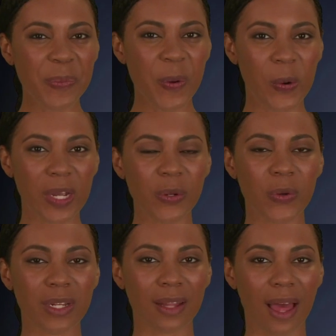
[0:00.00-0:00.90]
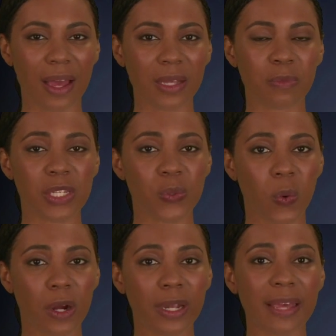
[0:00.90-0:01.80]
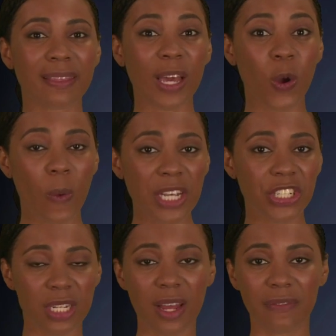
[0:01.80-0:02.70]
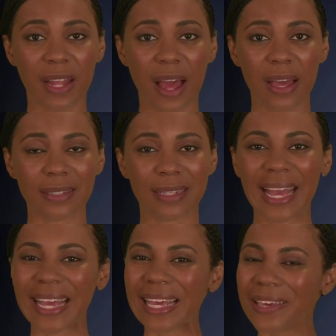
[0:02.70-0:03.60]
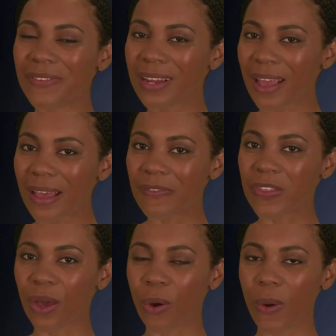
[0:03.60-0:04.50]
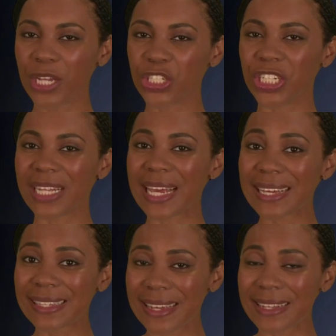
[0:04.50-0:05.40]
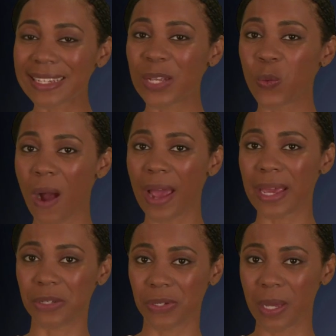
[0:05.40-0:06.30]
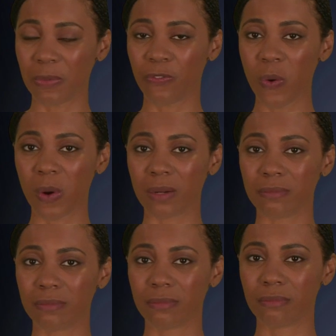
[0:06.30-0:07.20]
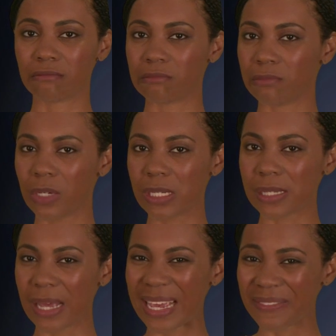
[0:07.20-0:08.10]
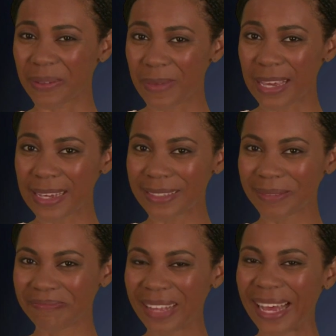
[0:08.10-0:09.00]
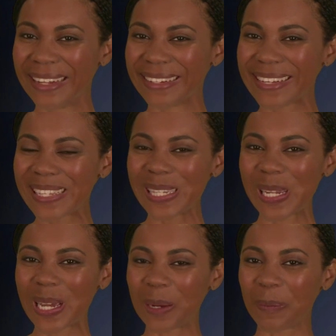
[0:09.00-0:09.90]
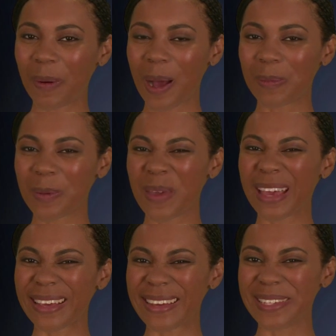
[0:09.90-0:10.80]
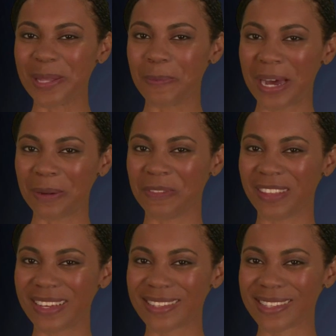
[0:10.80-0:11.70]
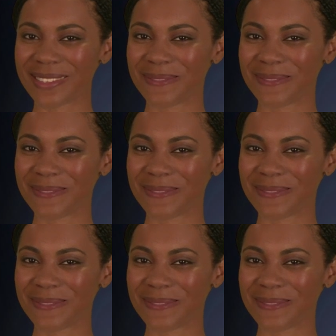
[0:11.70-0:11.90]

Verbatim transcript: point on a line must work in the equation of a line, even if the equation isn't in y-intercept form. What does that even mean? Let's look at a problem and get to the bottom of this.